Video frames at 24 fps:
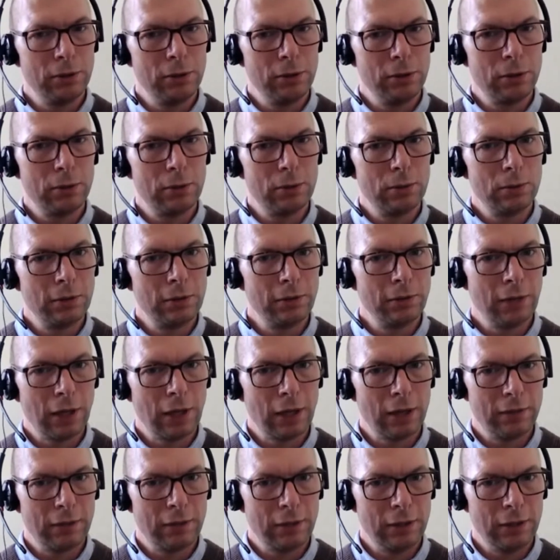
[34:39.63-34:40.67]
you call if you
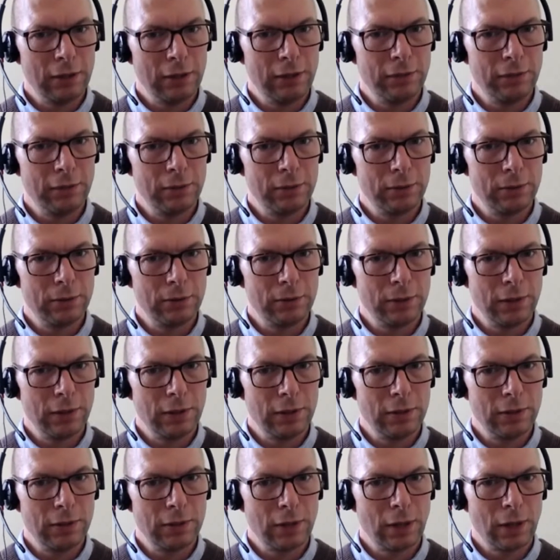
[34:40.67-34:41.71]
have any
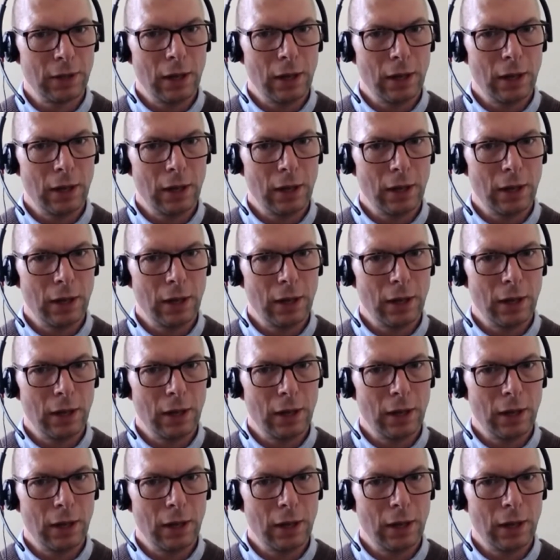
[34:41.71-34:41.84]
difficulties.